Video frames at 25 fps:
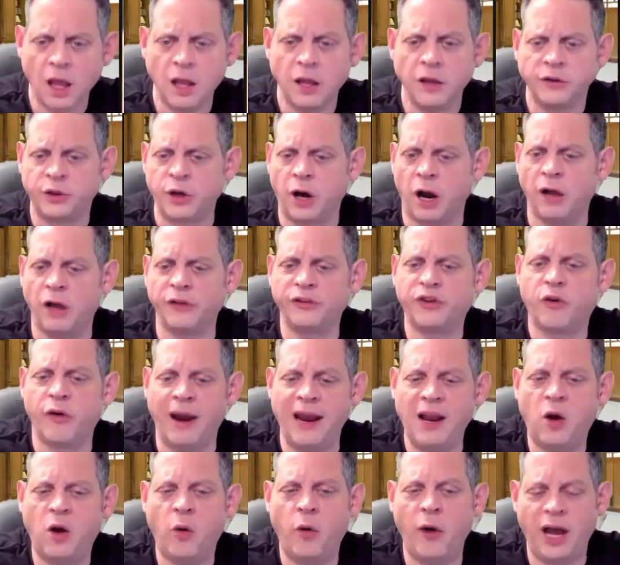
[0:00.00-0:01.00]
Charles,
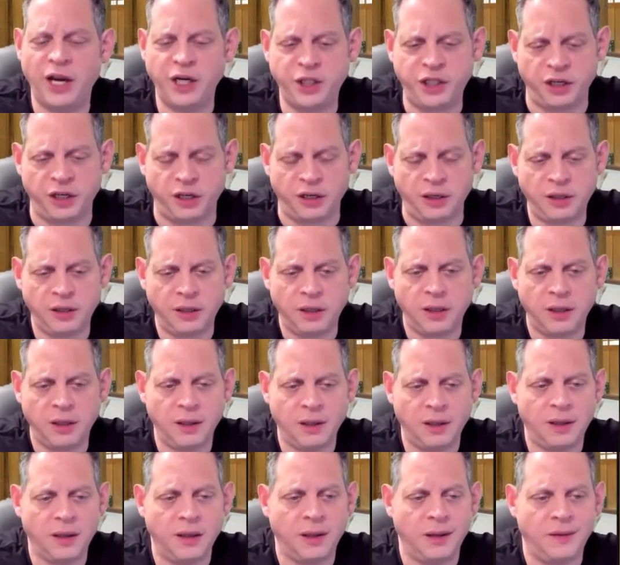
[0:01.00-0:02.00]
great question.
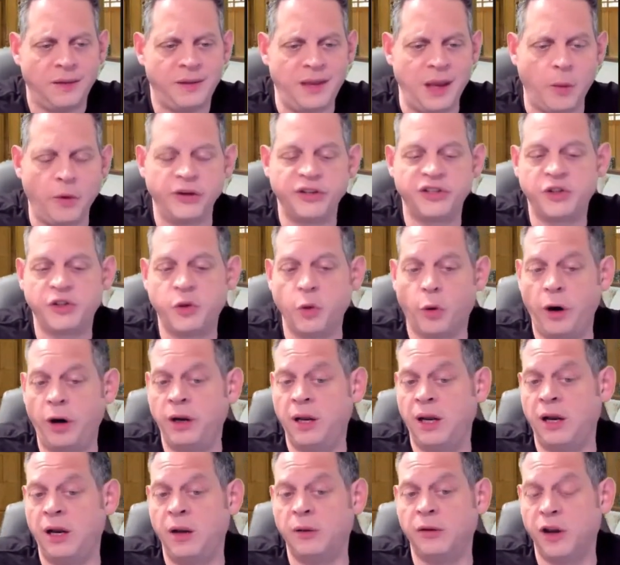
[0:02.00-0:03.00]
They were stored
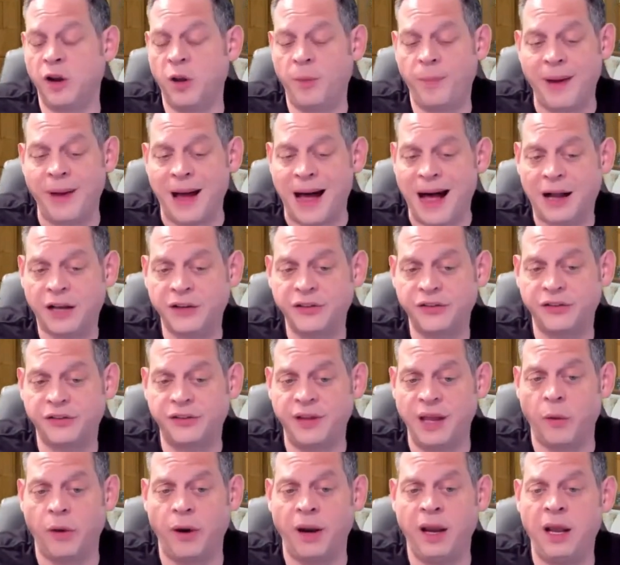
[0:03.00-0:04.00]
in a little box.
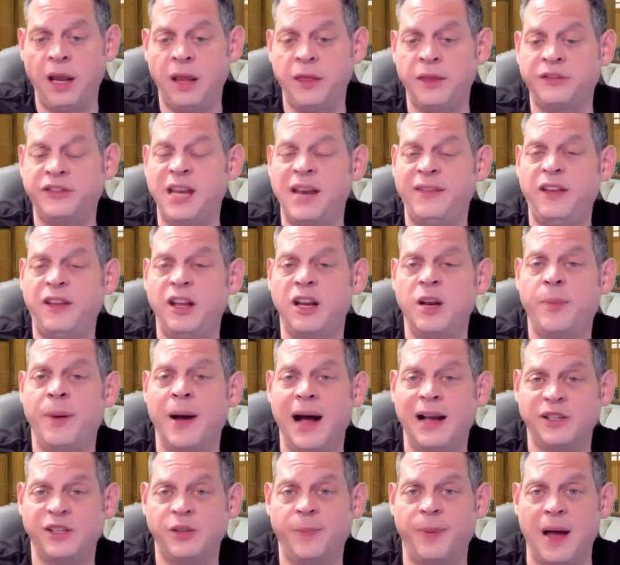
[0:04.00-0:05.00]
They were in the safety
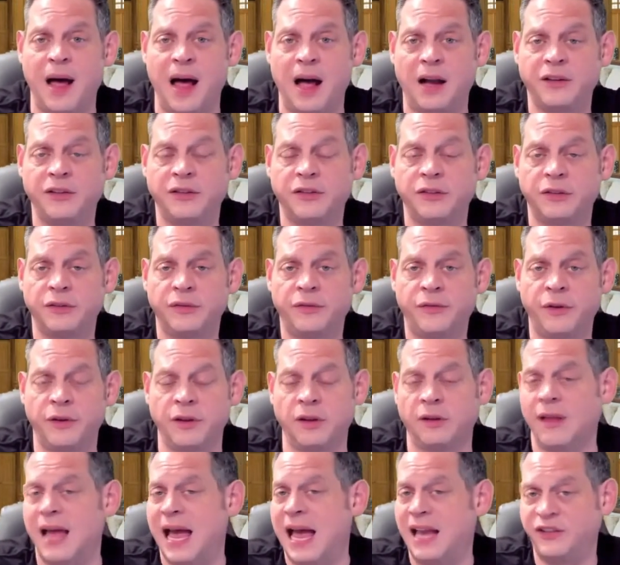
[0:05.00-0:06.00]
deposit box for
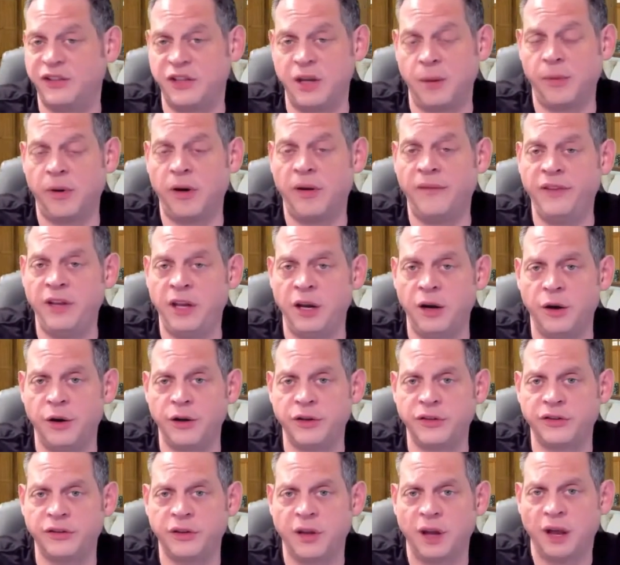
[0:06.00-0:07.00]
the last number of
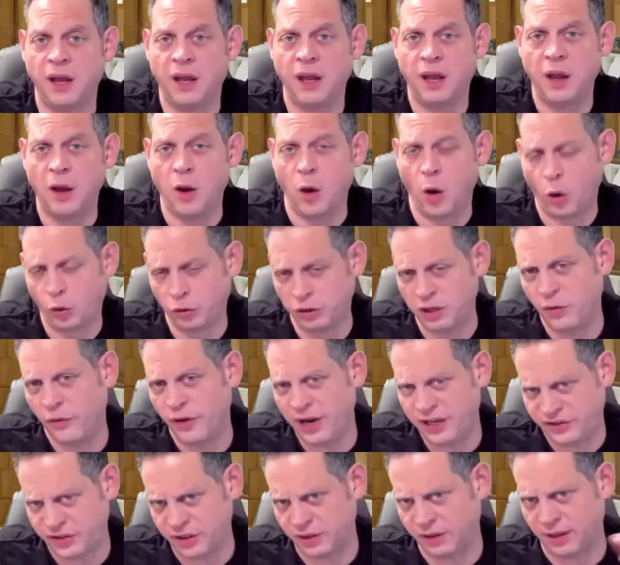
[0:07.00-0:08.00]
years. Only
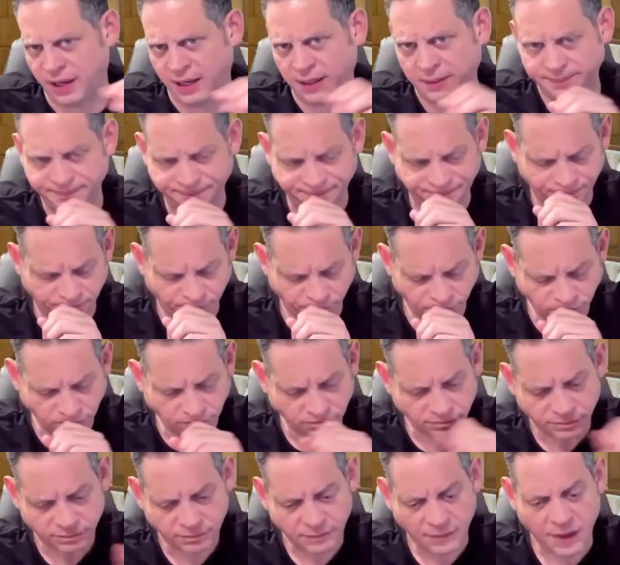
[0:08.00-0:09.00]
recently,
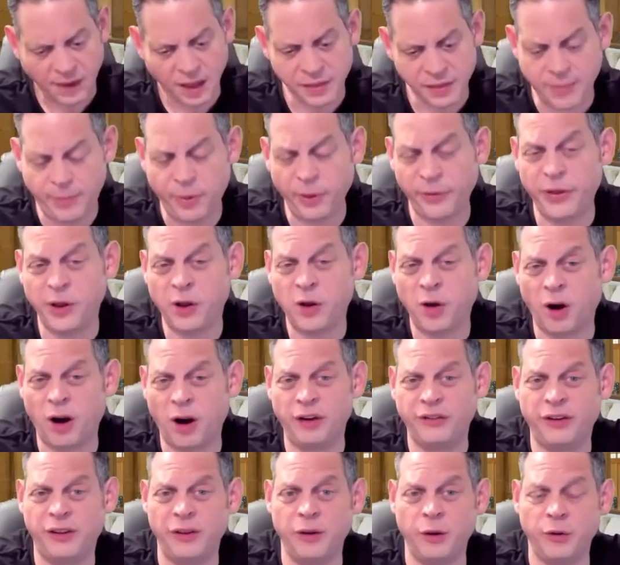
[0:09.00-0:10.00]
they put the
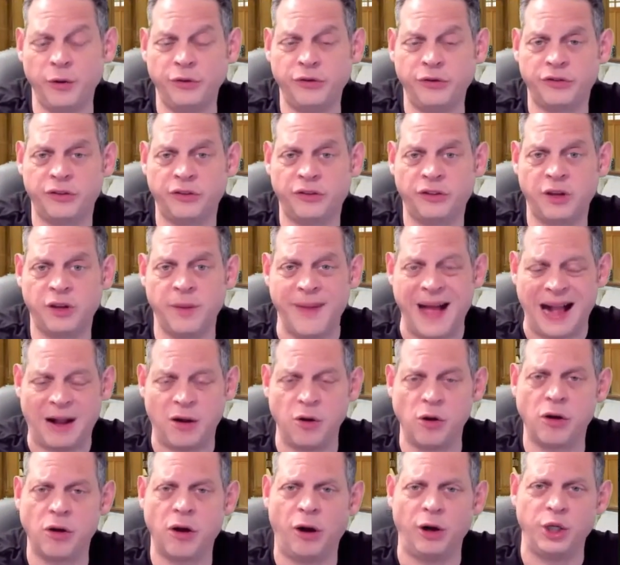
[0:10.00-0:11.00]
cards in those
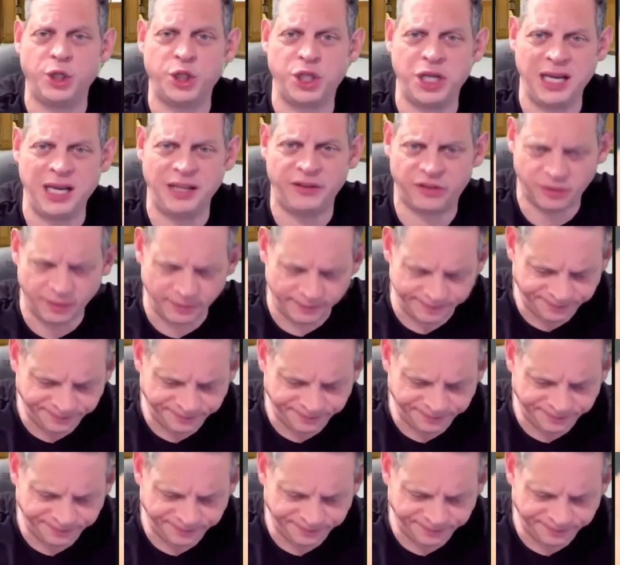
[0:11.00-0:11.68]
tobacco card sheets.